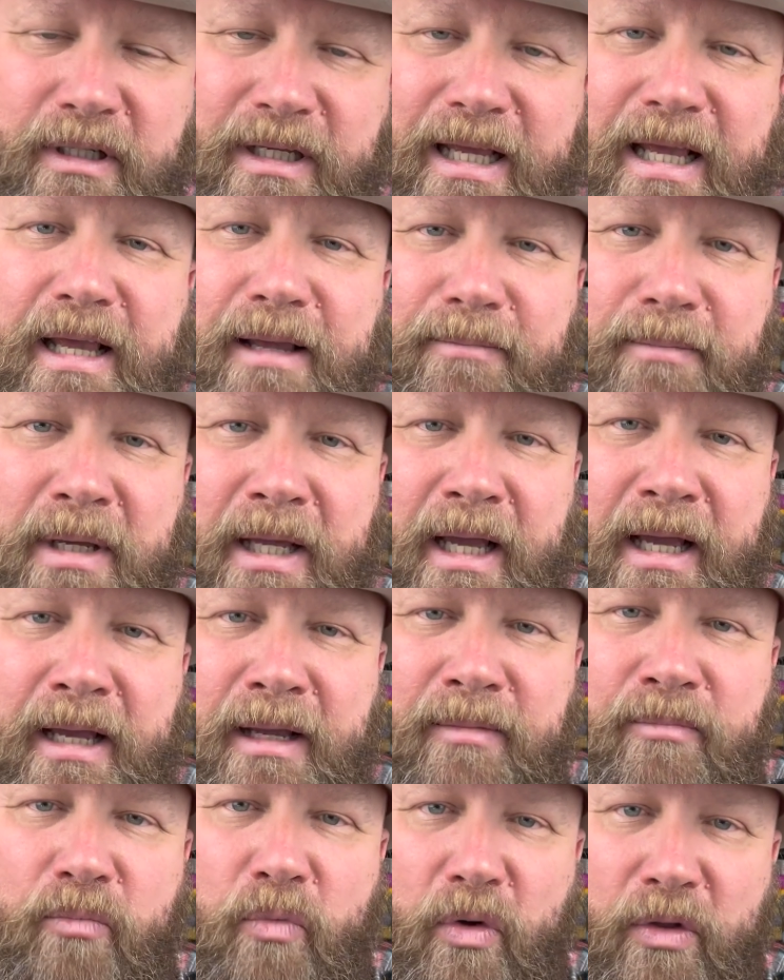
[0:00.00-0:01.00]
keep
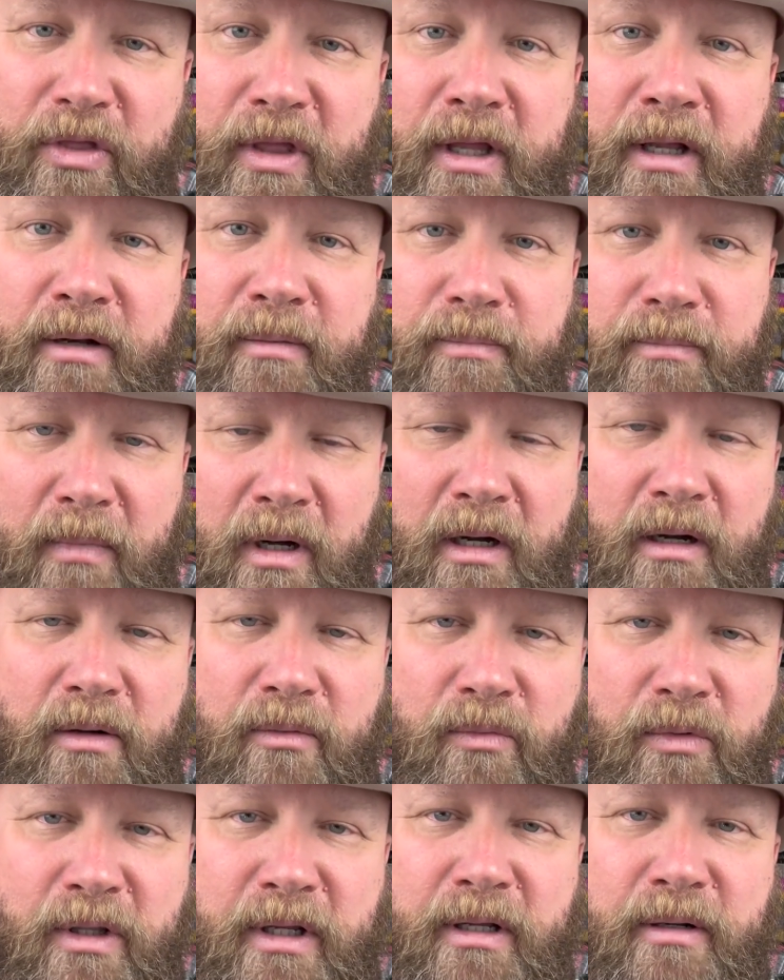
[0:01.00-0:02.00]
game within
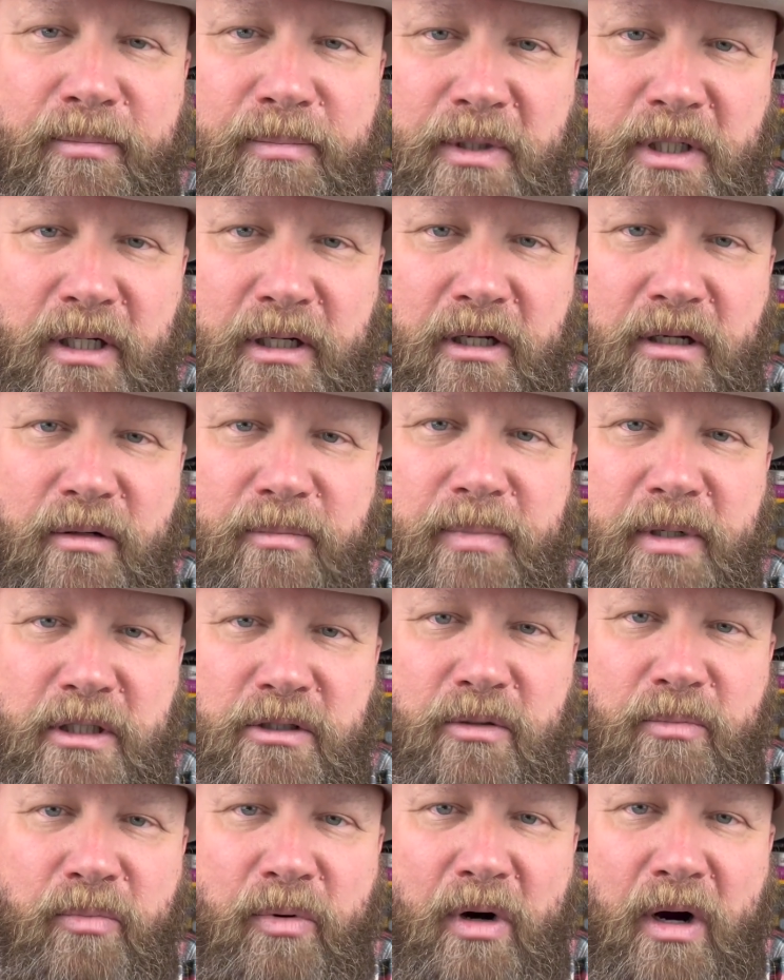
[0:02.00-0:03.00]
a particular
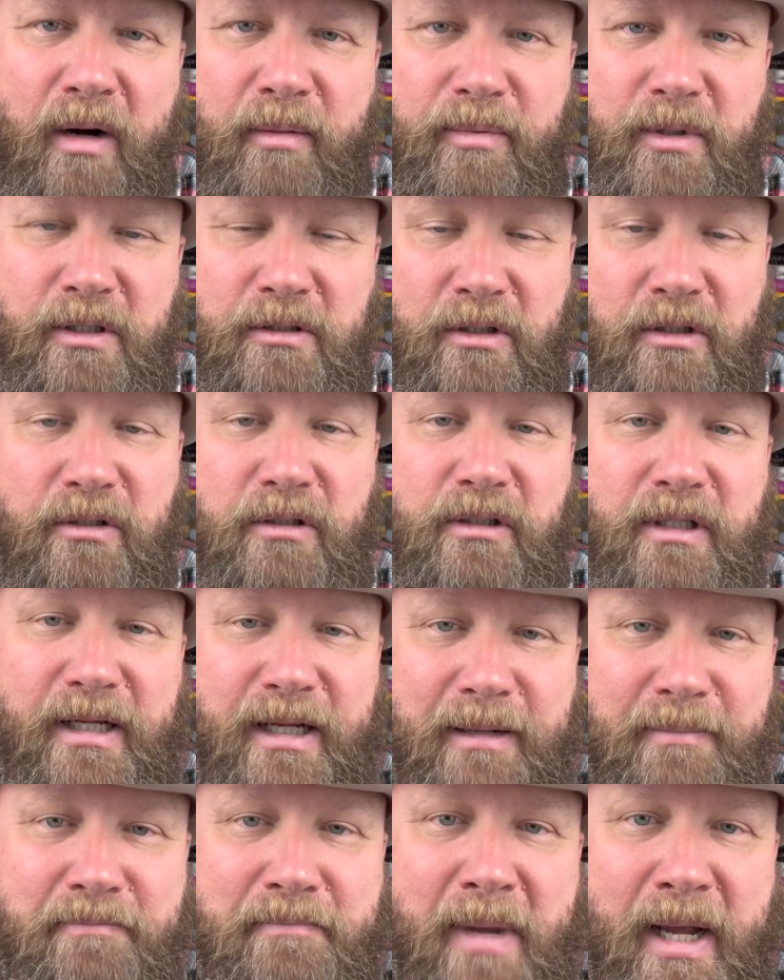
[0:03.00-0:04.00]
piece of property so that they
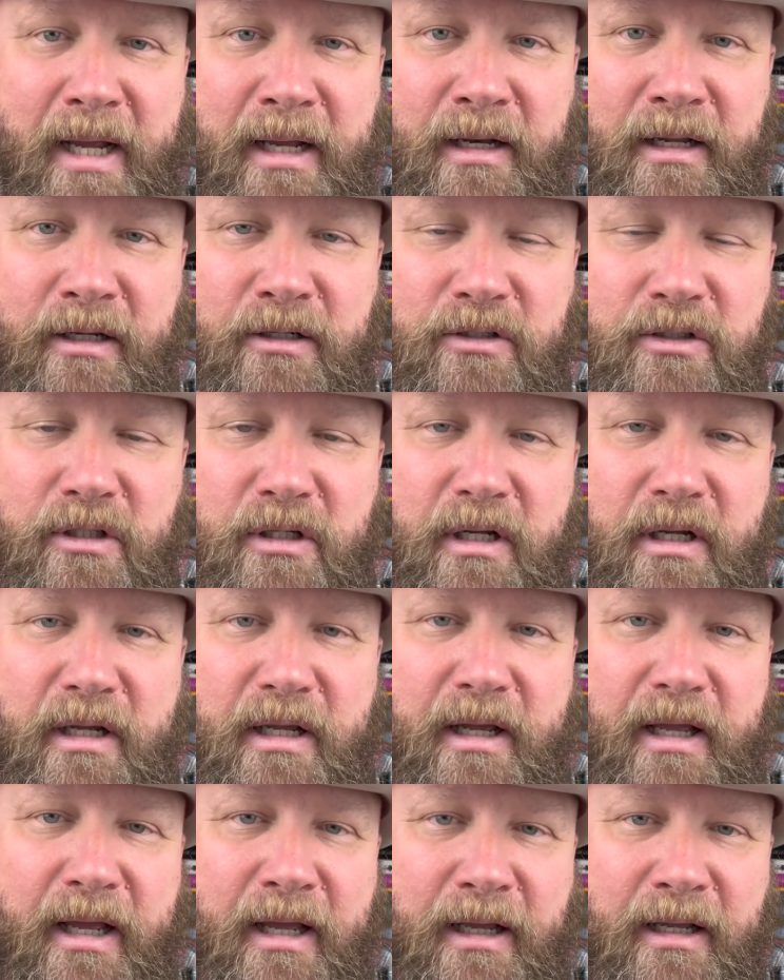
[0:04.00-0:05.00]
can manage
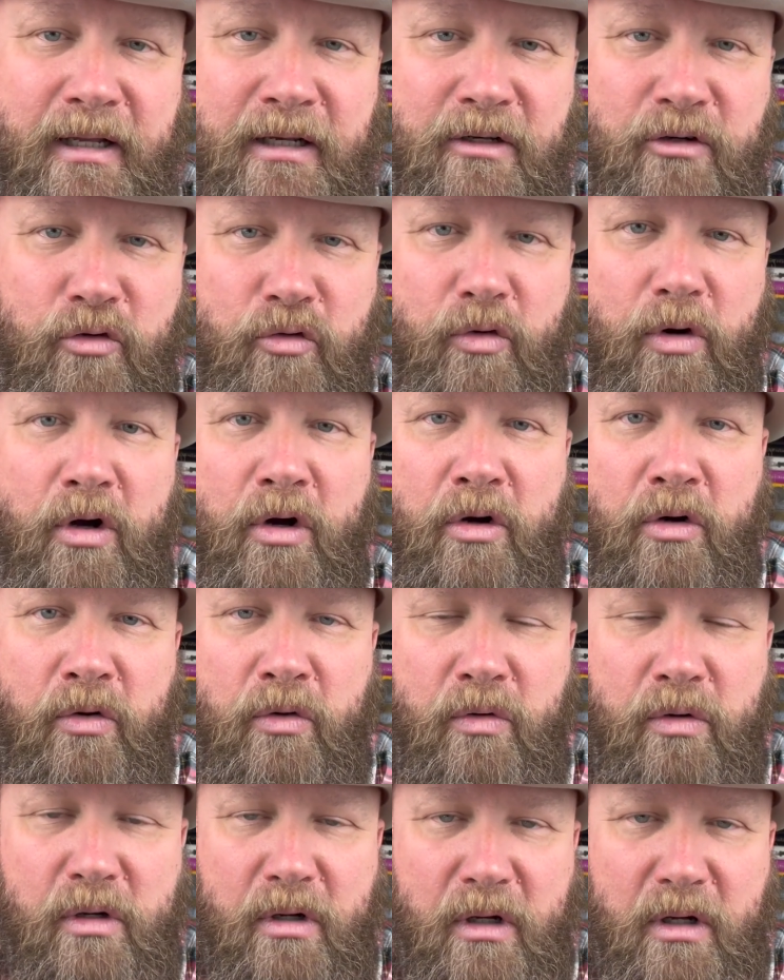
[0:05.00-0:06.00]
and
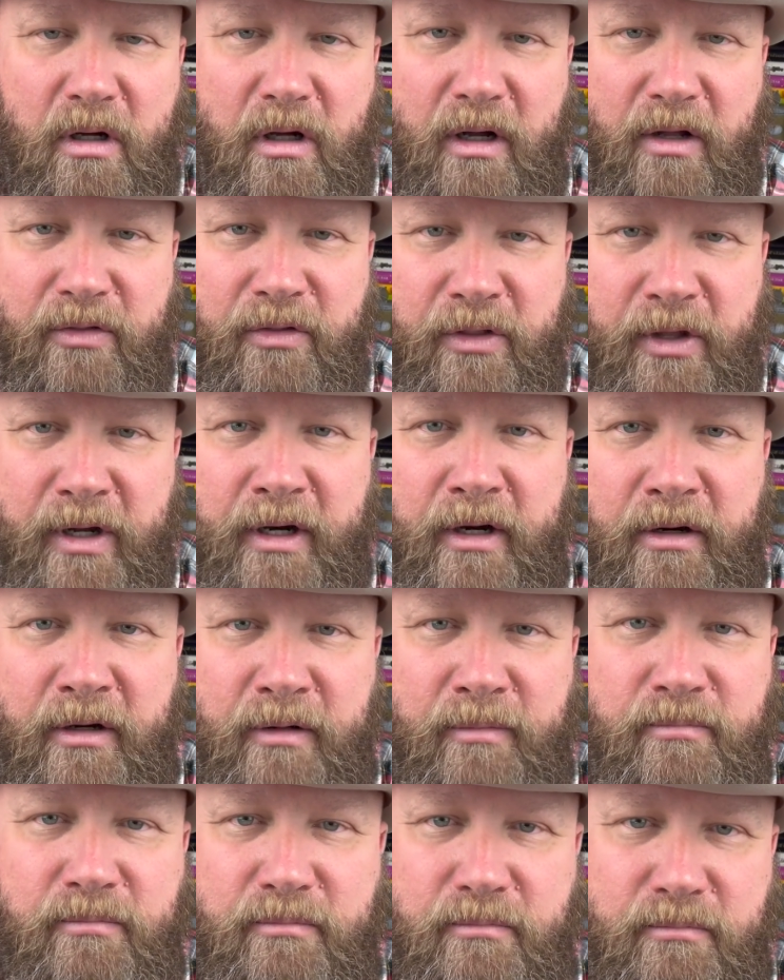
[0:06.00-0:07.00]
grow
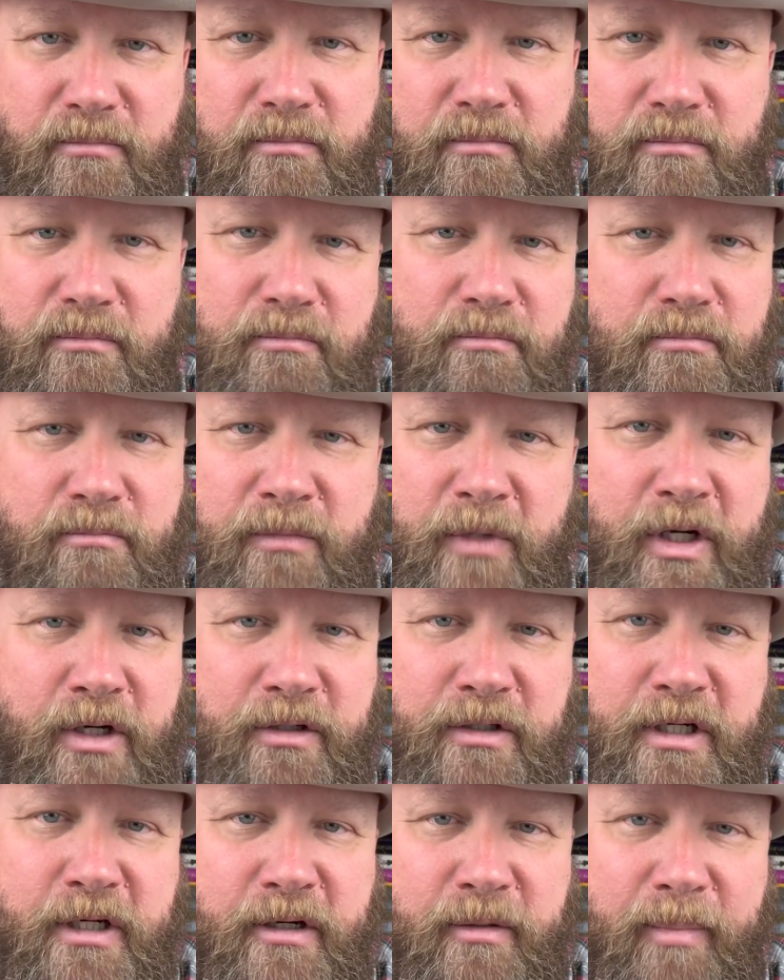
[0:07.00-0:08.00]
their
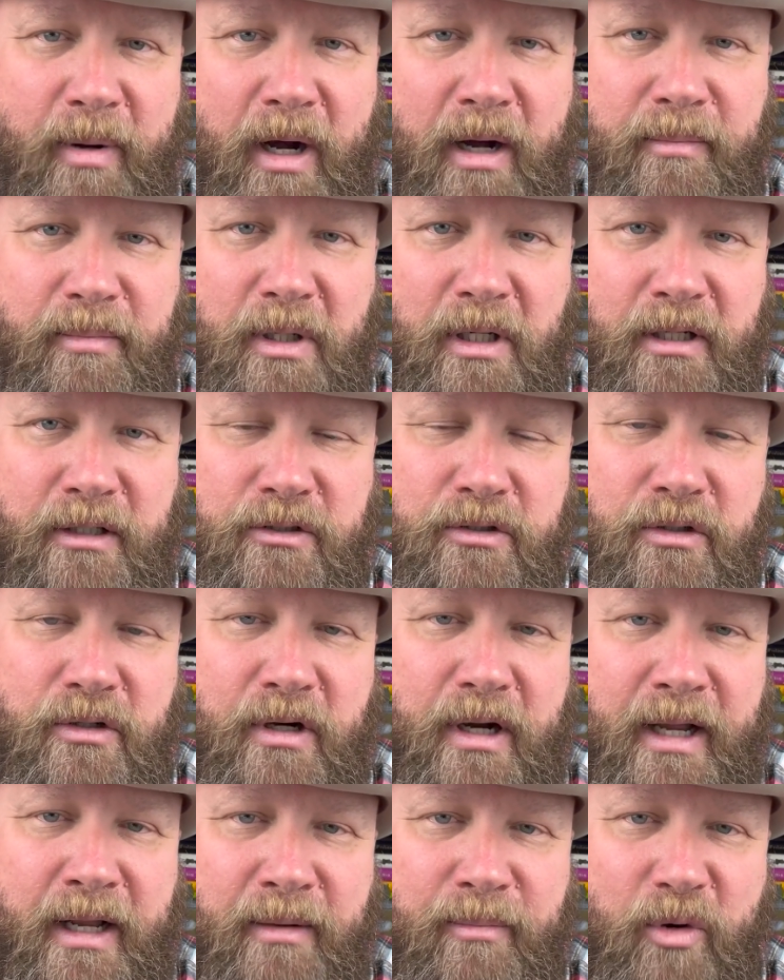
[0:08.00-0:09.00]
deer population
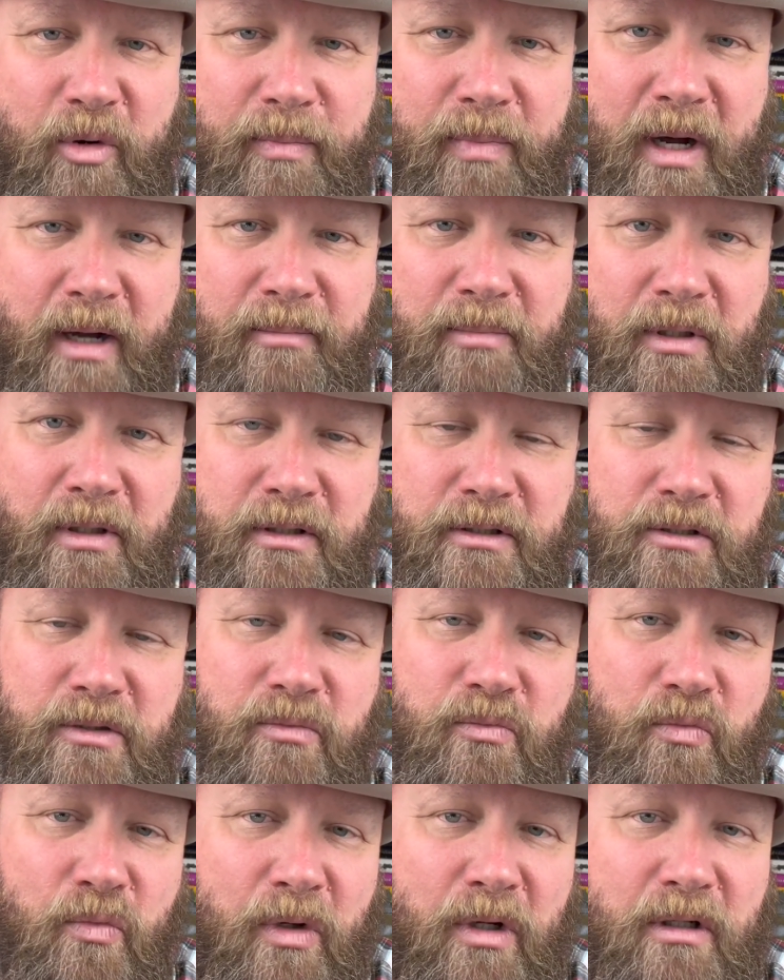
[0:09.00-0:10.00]
or animal
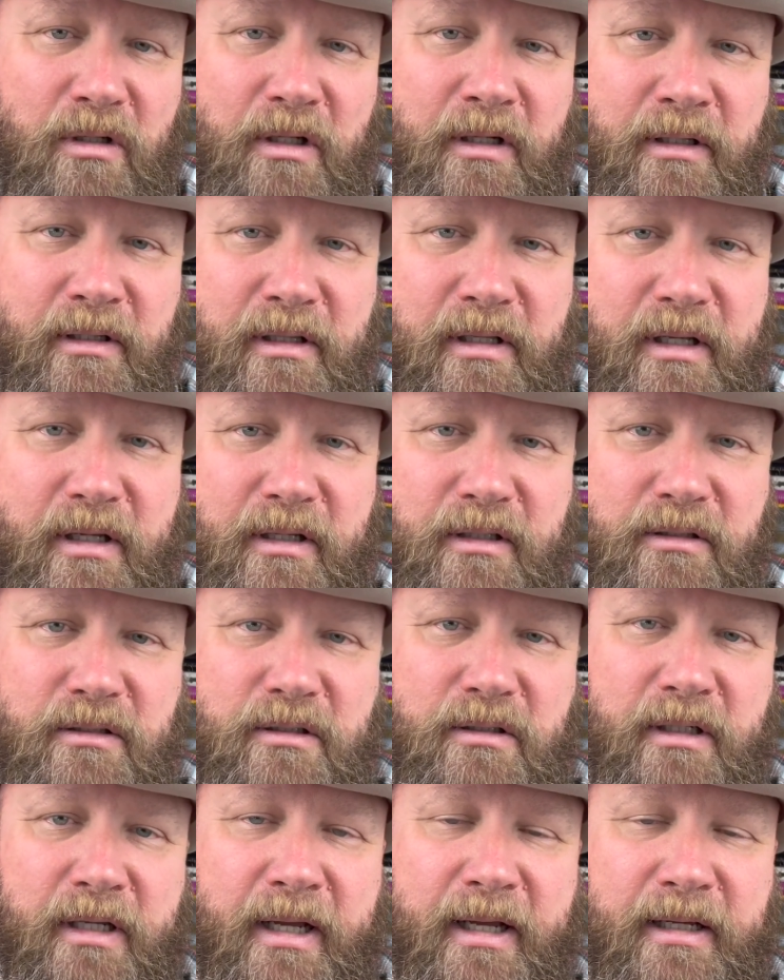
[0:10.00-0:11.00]
population. Well, in
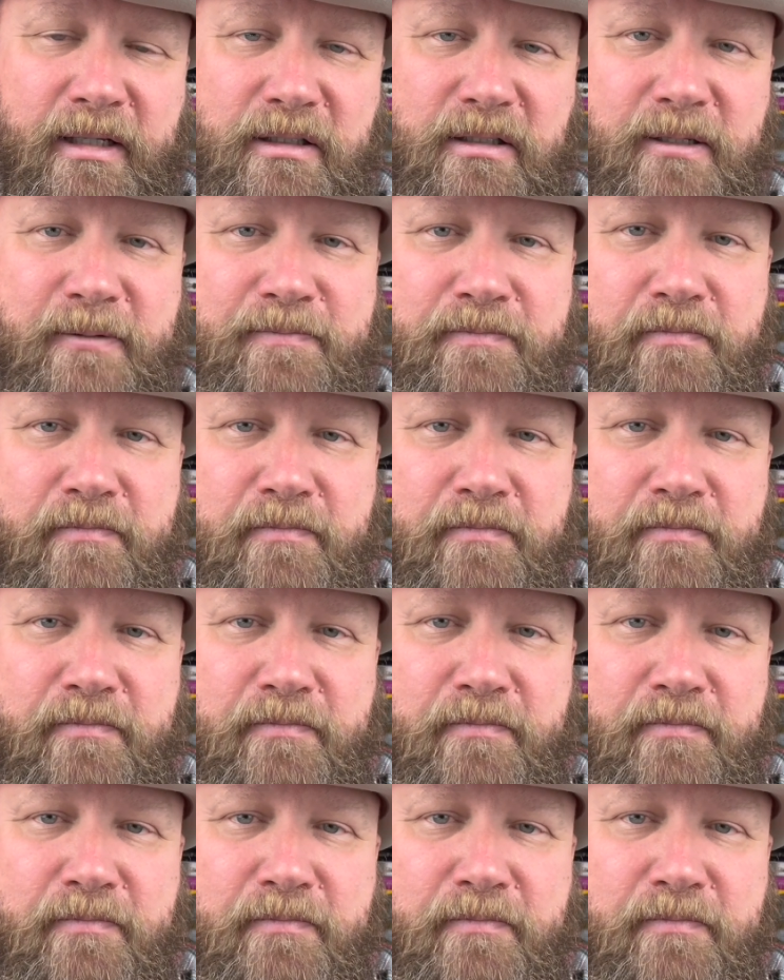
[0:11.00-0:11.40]
this case,